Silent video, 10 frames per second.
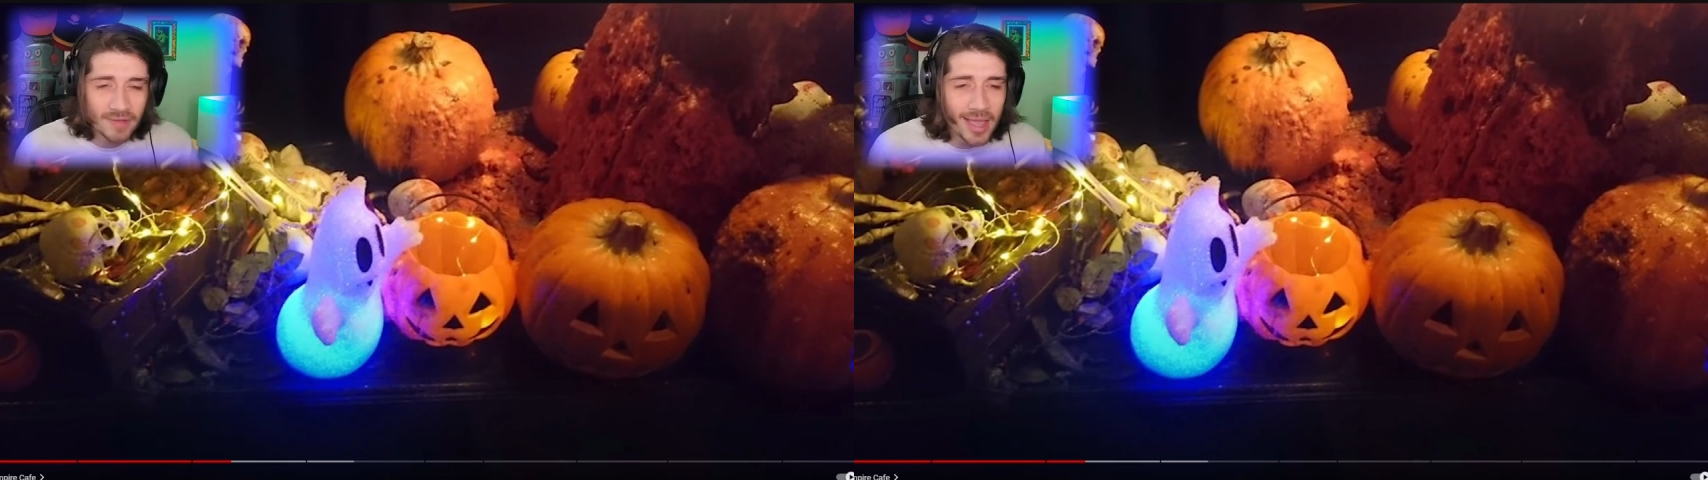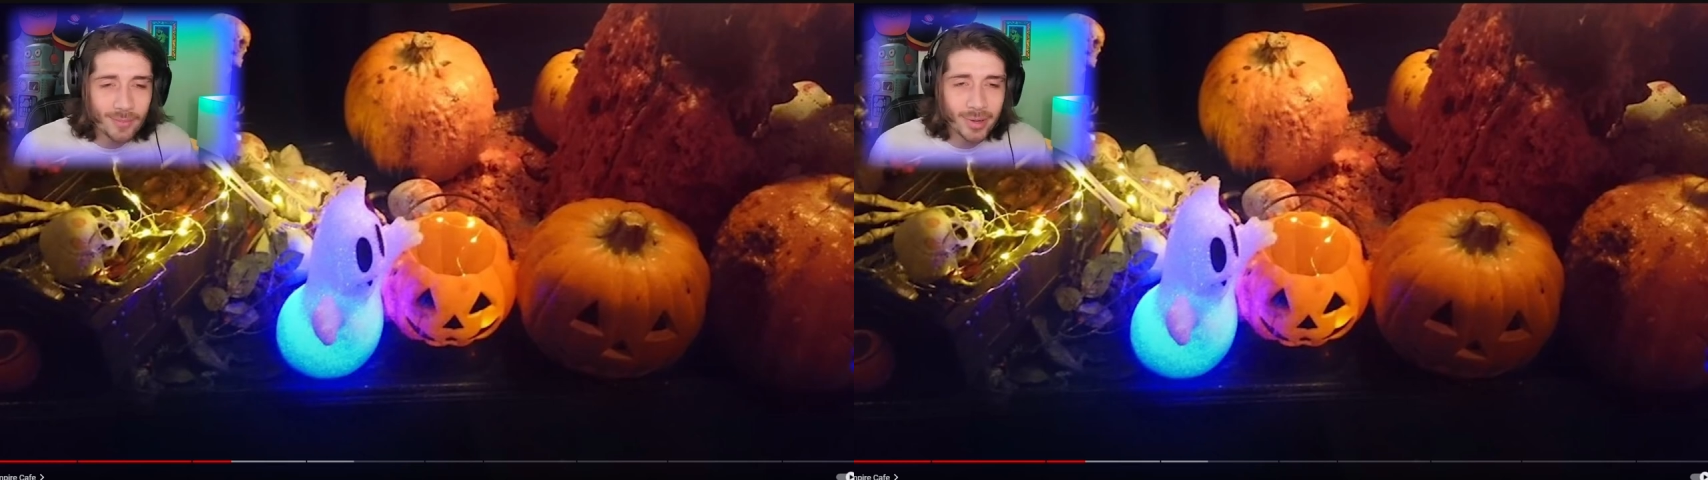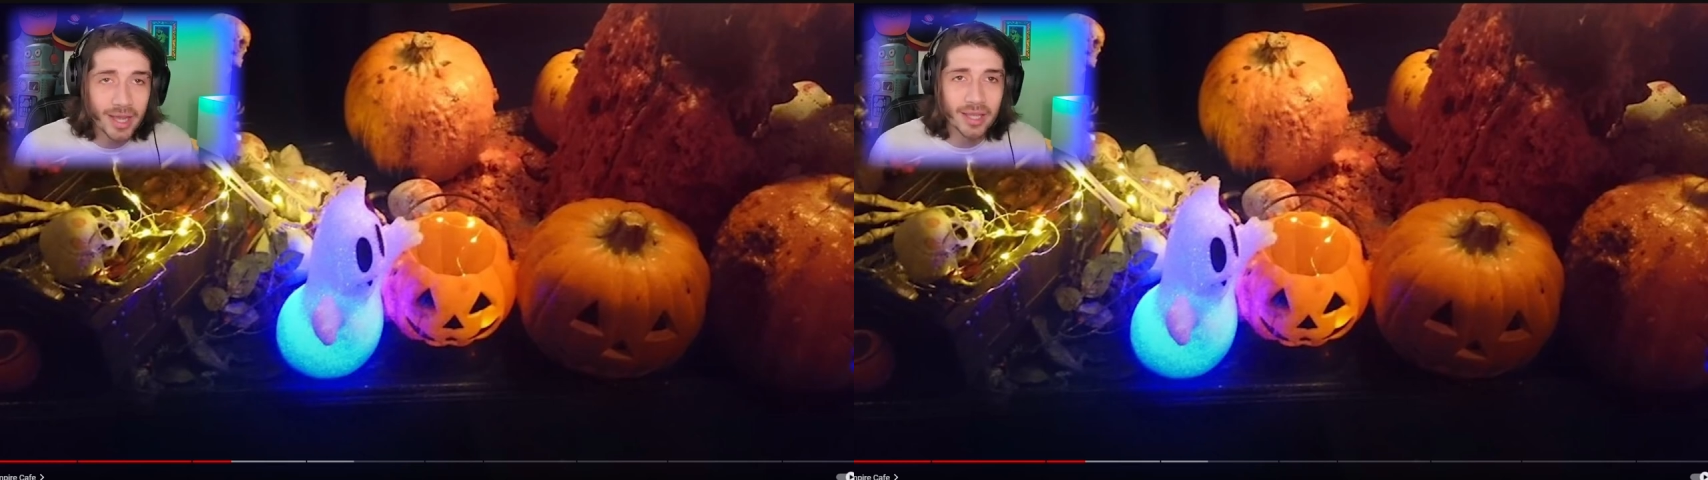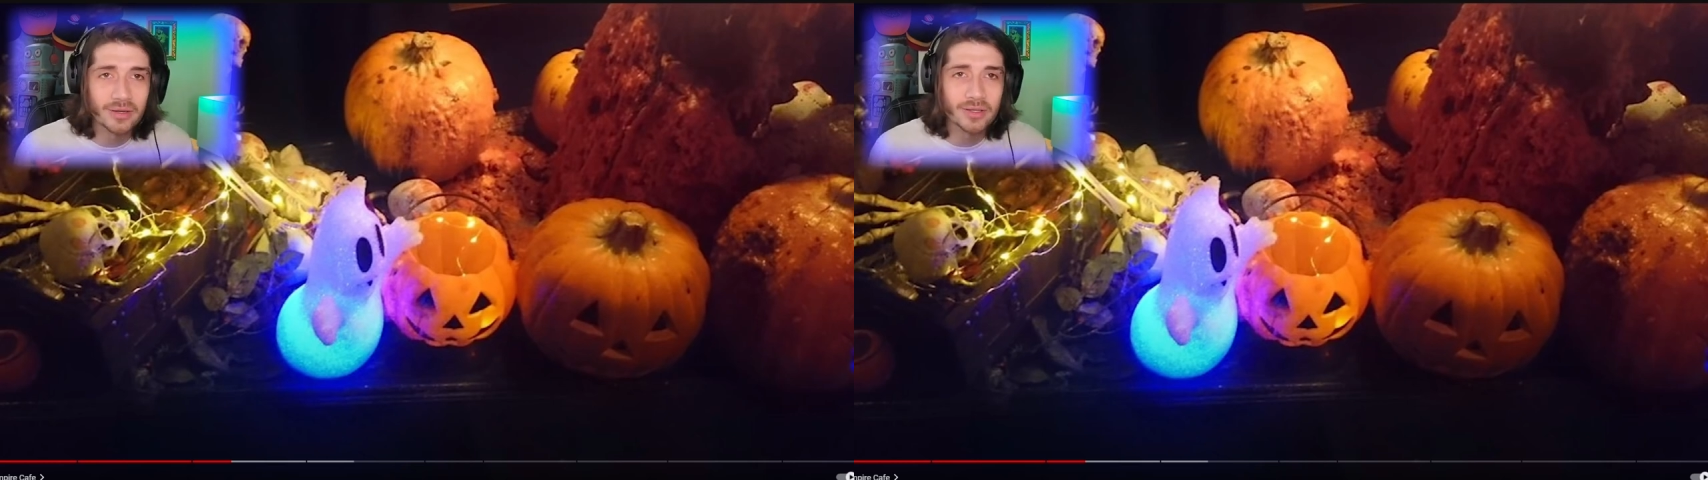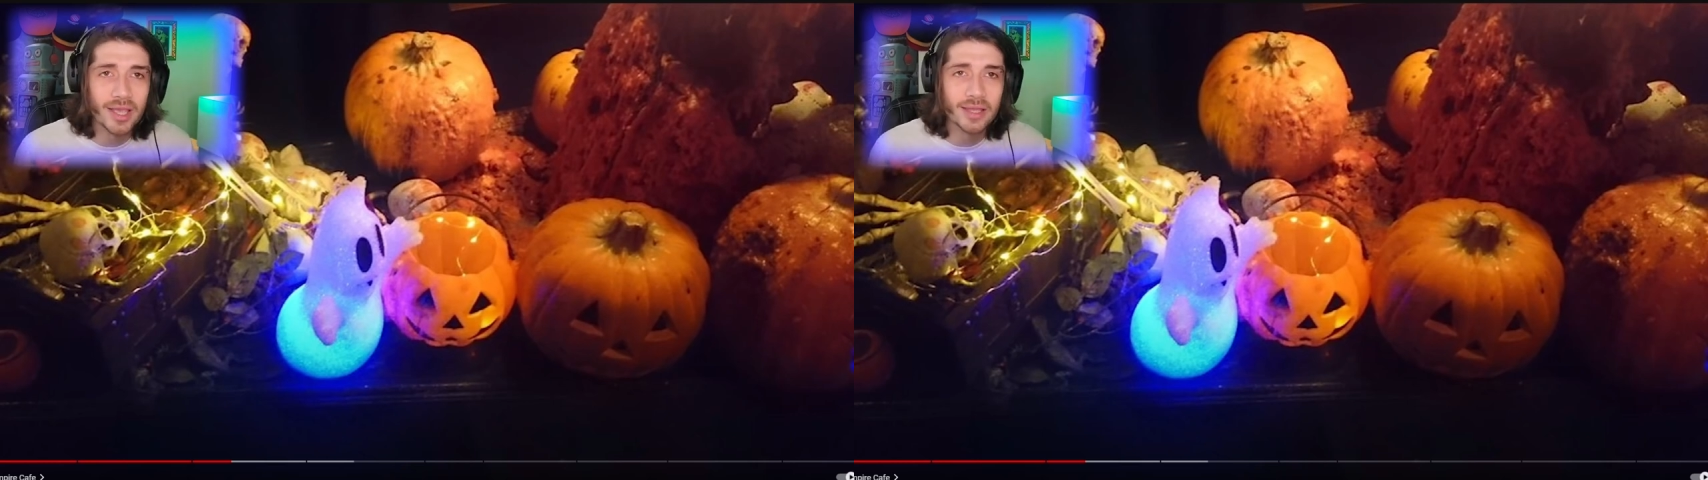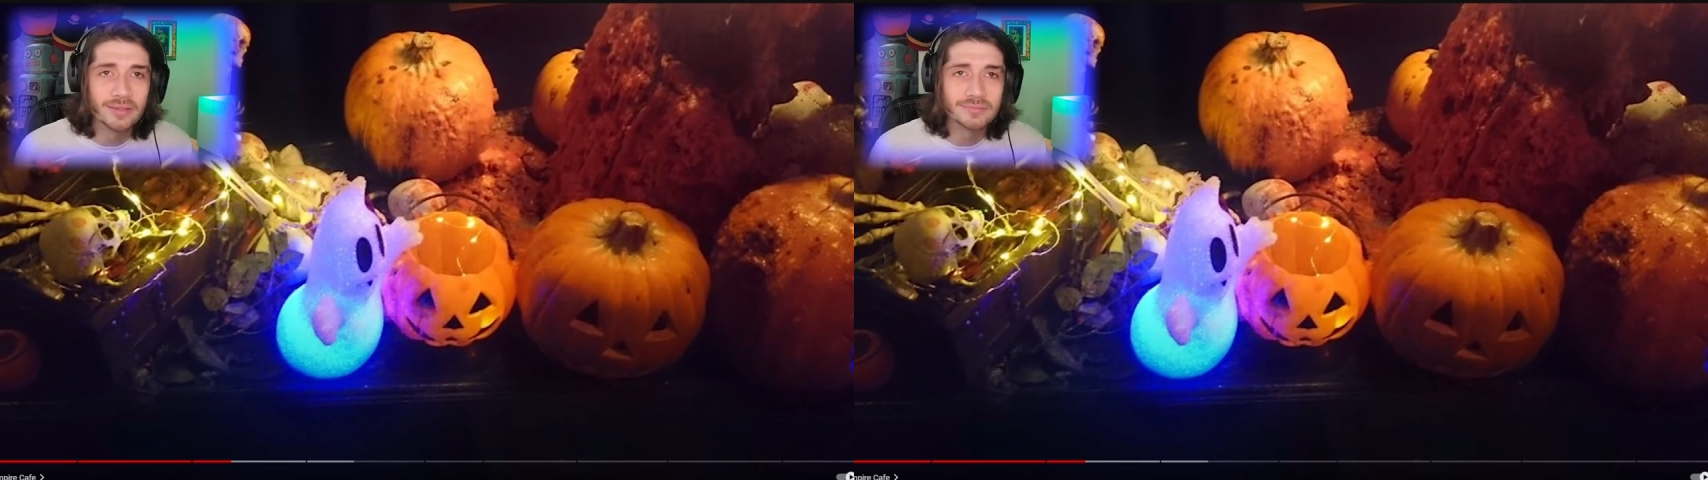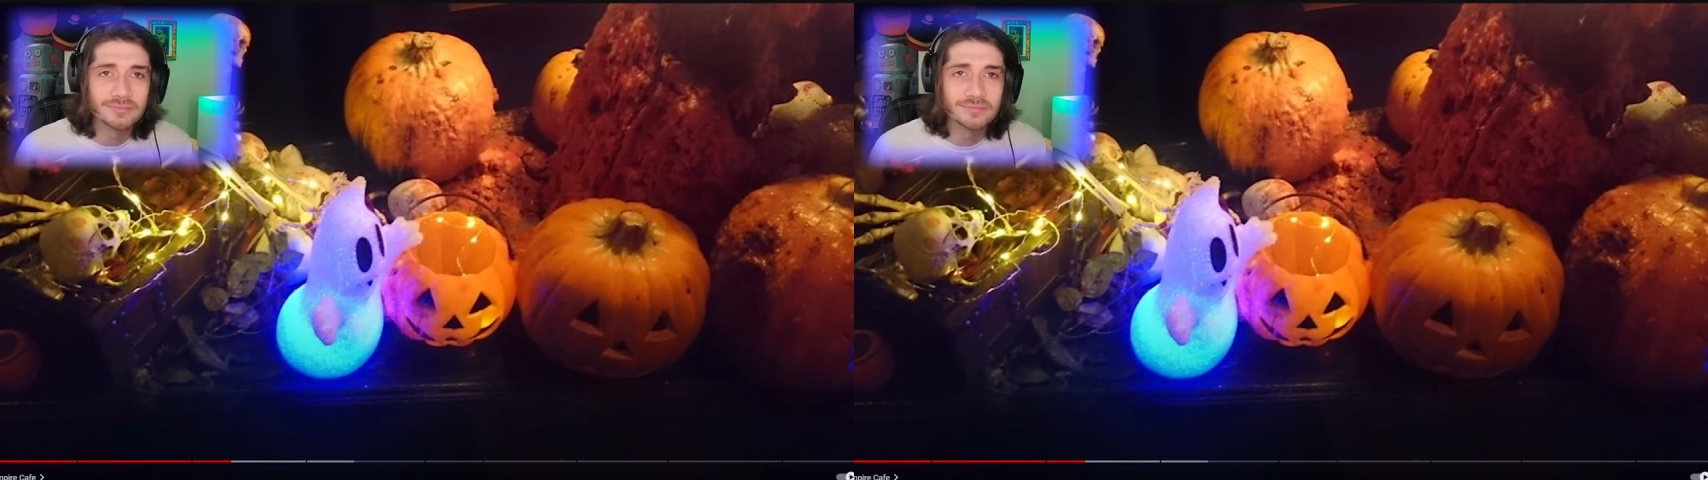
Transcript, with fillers: vampire yet.